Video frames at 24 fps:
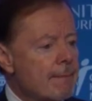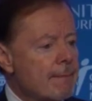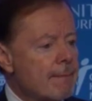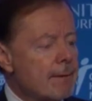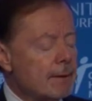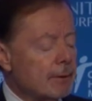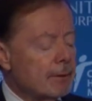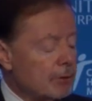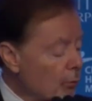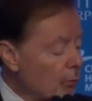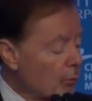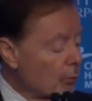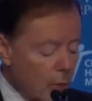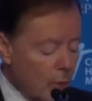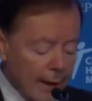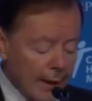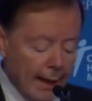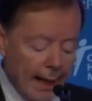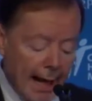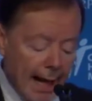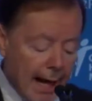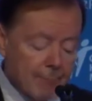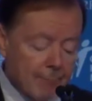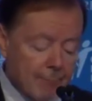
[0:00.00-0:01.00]
No, what
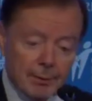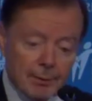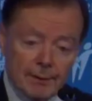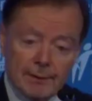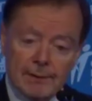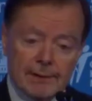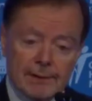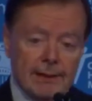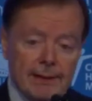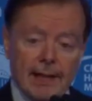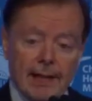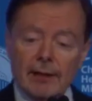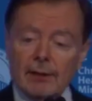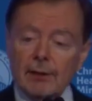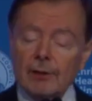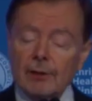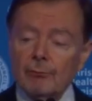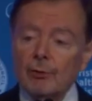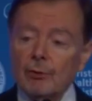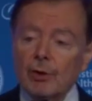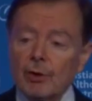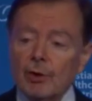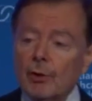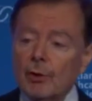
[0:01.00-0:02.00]
happened, sadly,
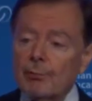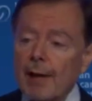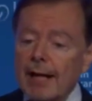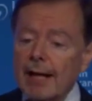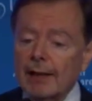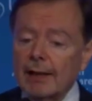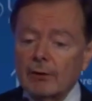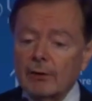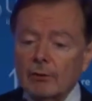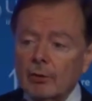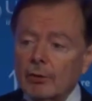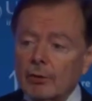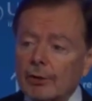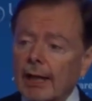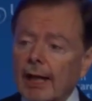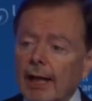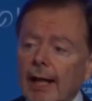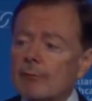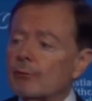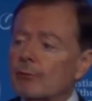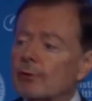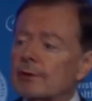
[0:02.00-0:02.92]
when you go back and look at it,